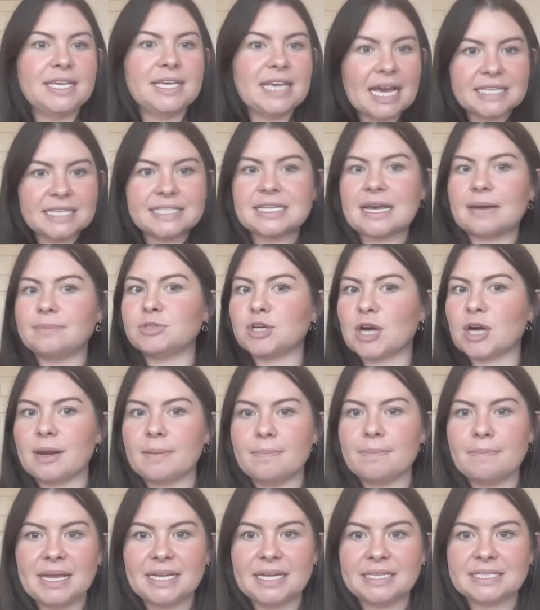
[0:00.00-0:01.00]
Yes, I'm
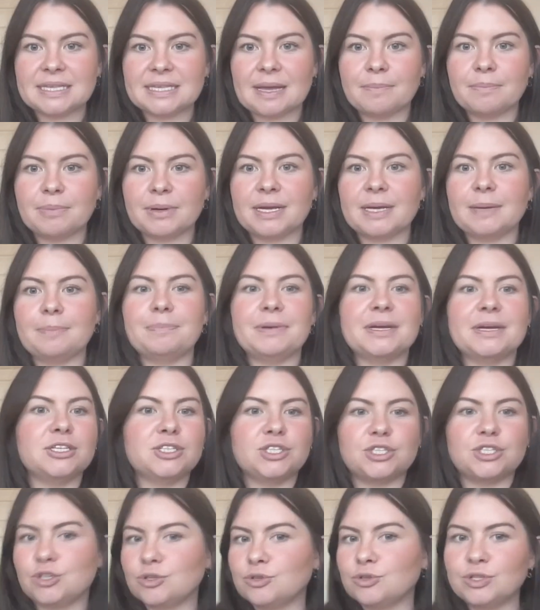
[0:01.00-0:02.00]
trying to meet somebody, but it
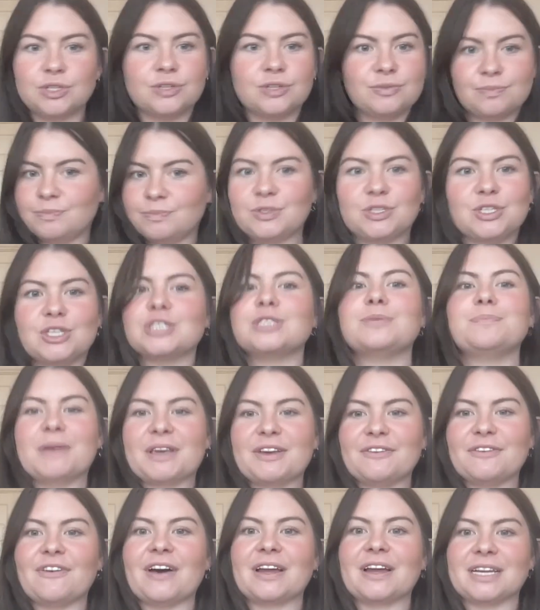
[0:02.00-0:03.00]
should just
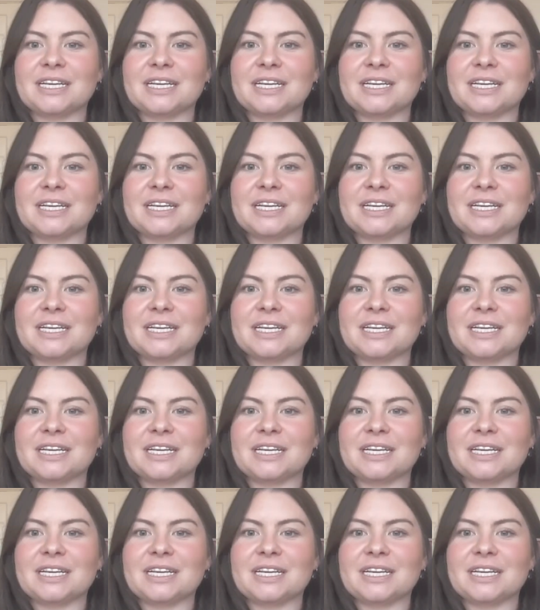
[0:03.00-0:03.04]
be a fun